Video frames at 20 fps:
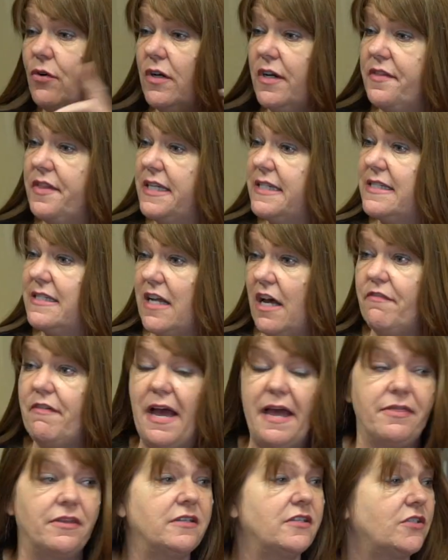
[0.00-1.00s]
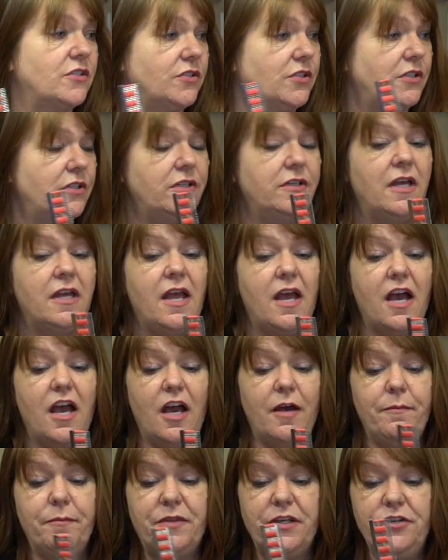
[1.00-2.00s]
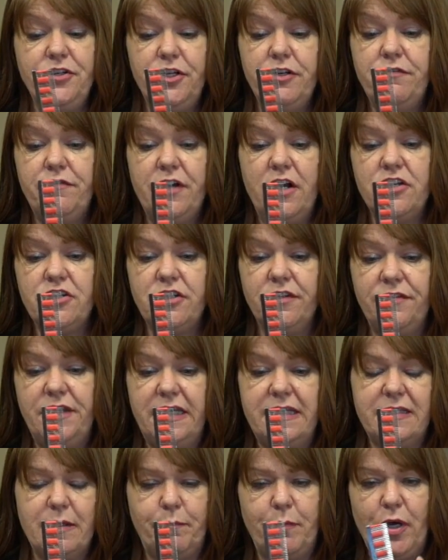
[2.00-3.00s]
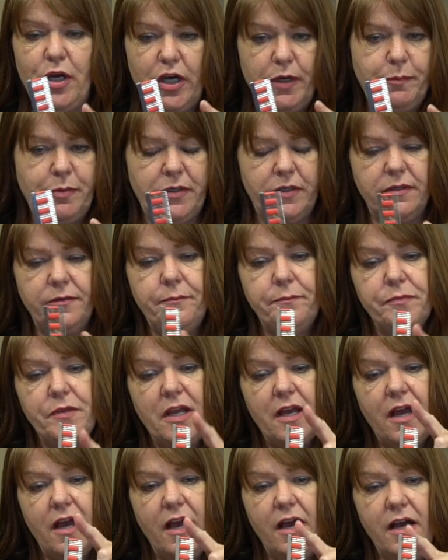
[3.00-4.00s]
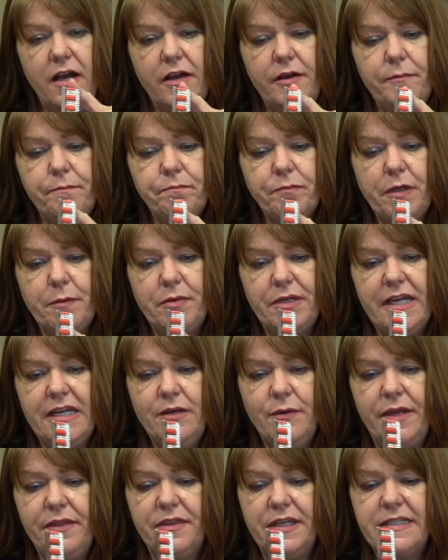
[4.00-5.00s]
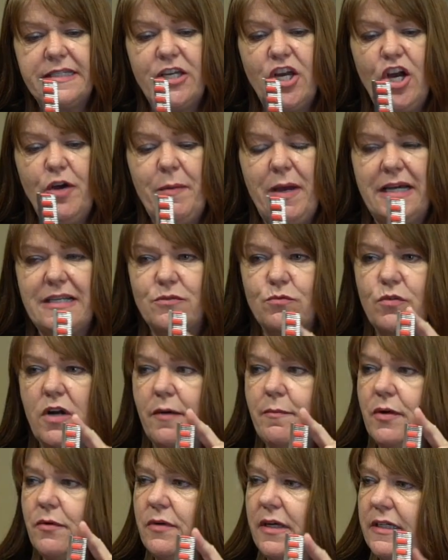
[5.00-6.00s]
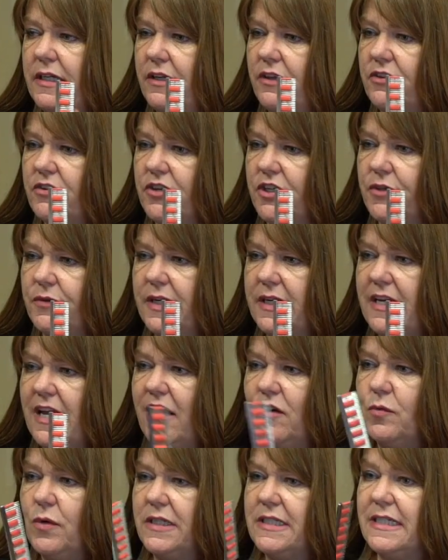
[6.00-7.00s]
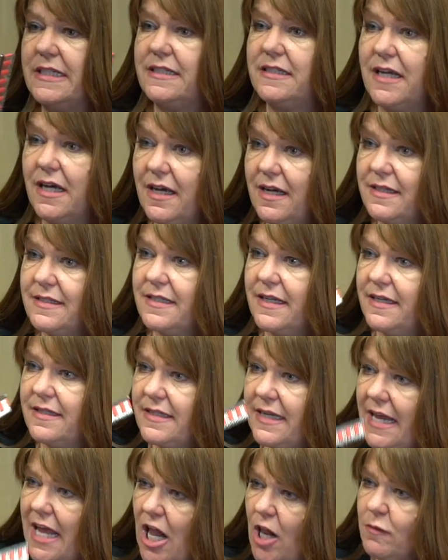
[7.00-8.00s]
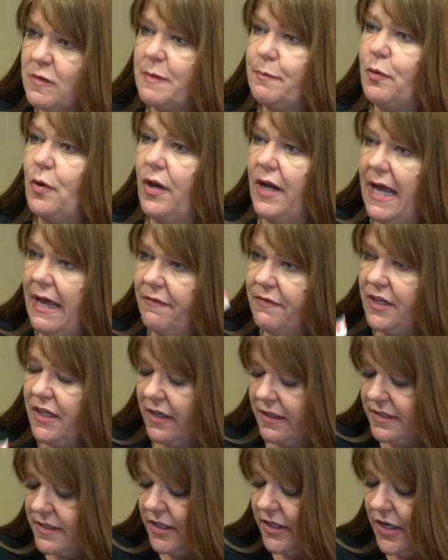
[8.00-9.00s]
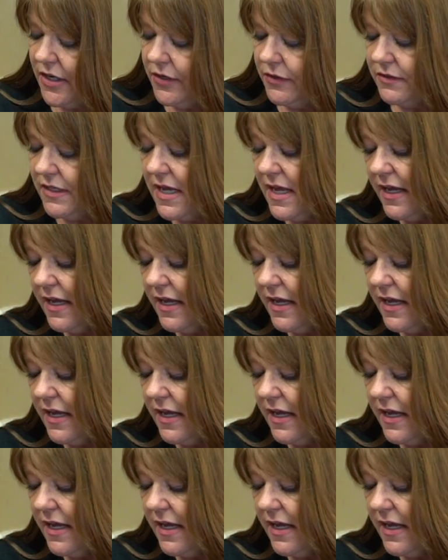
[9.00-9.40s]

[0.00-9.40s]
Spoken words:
all of this stuff at the store. The new version of these are purple. But anyway, this comb has rubber running through it, and what it does is it helps pull out the undercoat.